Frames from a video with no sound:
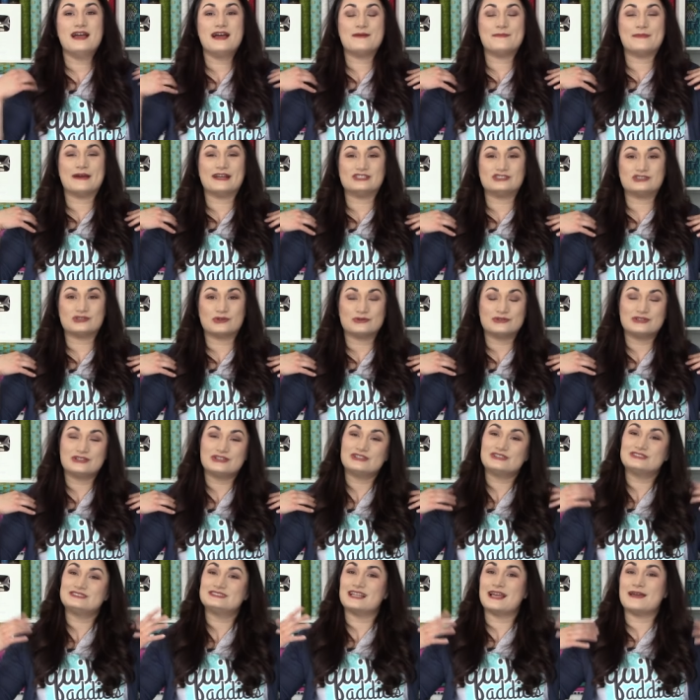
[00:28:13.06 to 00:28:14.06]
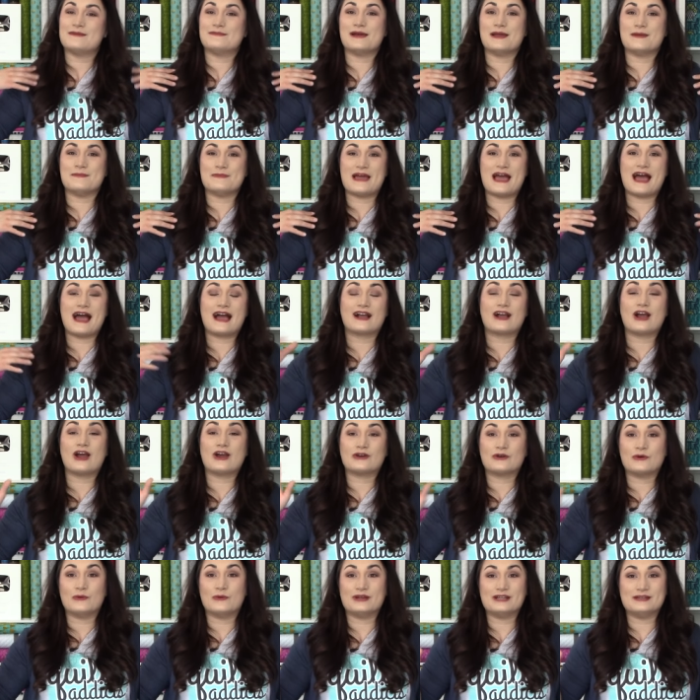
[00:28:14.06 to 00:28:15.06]
My shoulders and my back
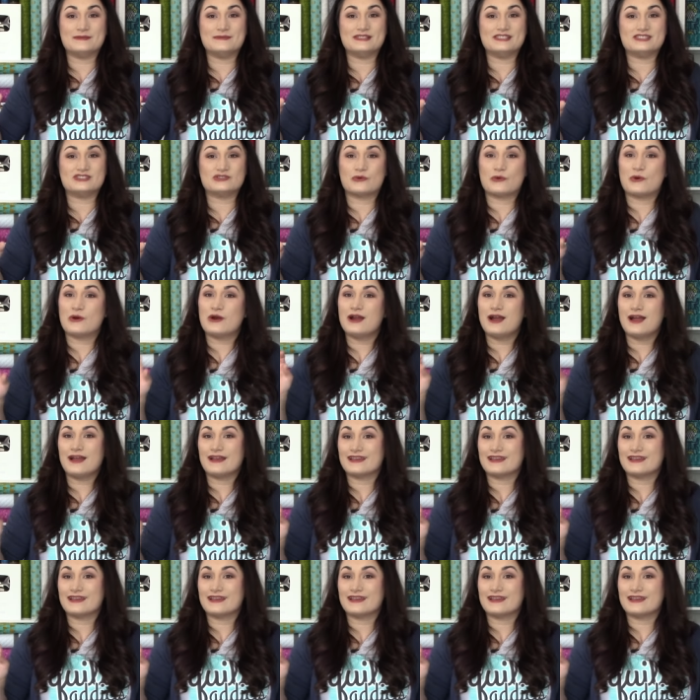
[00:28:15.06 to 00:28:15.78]
are going to be sore.